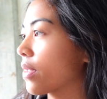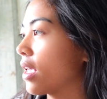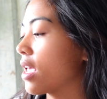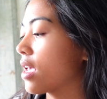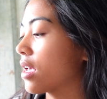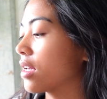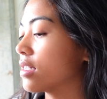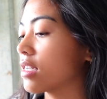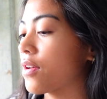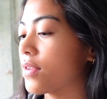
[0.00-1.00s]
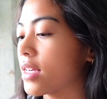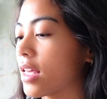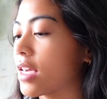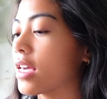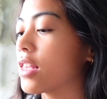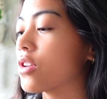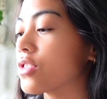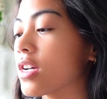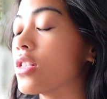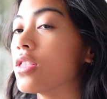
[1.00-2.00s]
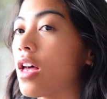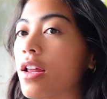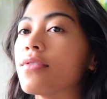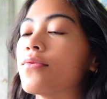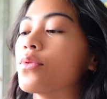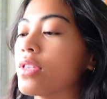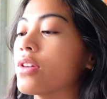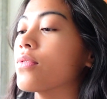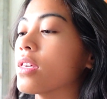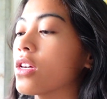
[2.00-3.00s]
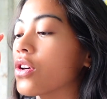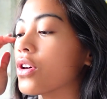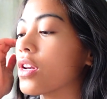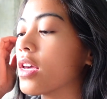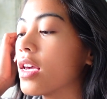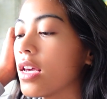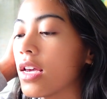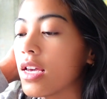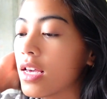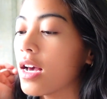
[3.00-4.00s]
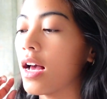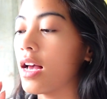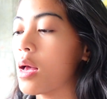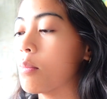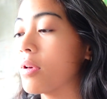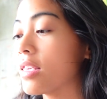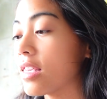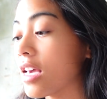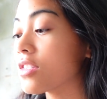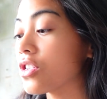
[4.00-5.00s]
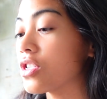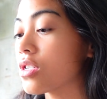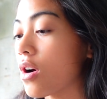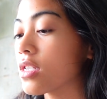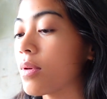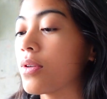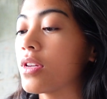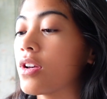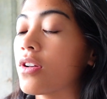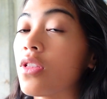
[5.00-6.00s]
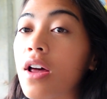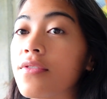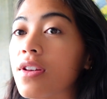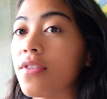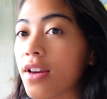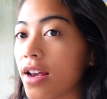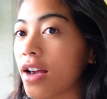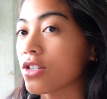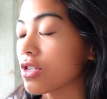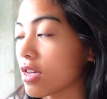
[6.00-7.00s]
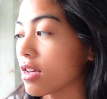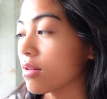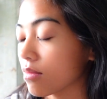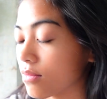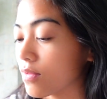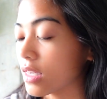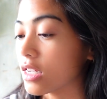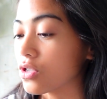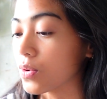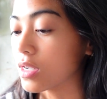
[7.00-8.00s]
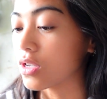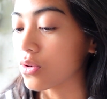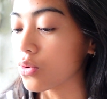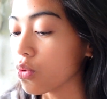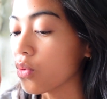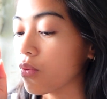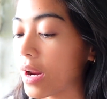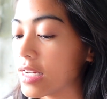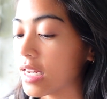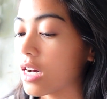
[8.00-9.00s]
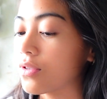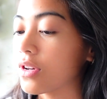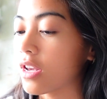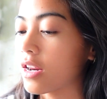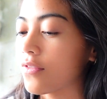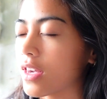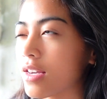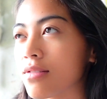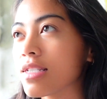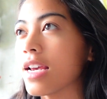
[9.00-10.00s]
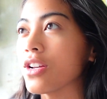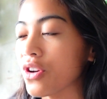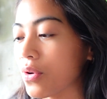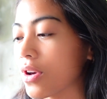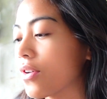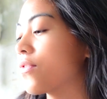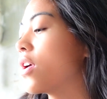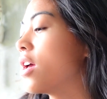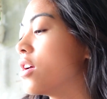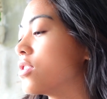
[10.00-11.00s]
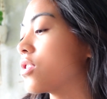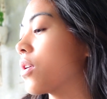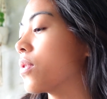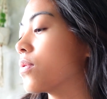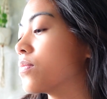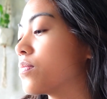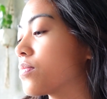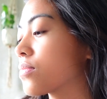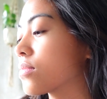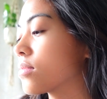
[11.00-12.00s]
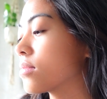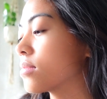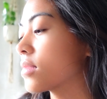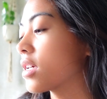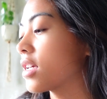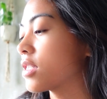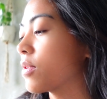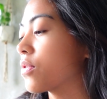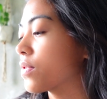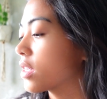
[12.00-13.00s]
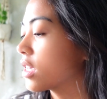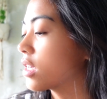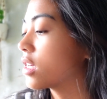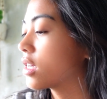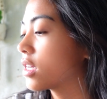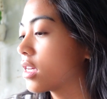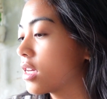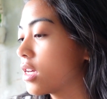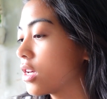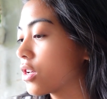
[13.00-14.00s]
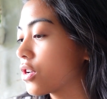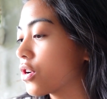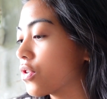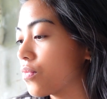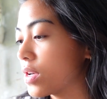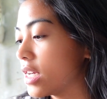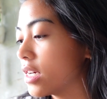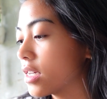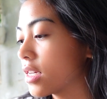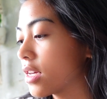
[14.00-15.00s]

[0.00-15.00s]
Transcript: and I really like it. There's like a lot of really, really good Um, things that she talks about in here, a lot of stuff that I actually really enjoyed to write down and kind of like take note of. So that's been a really good read.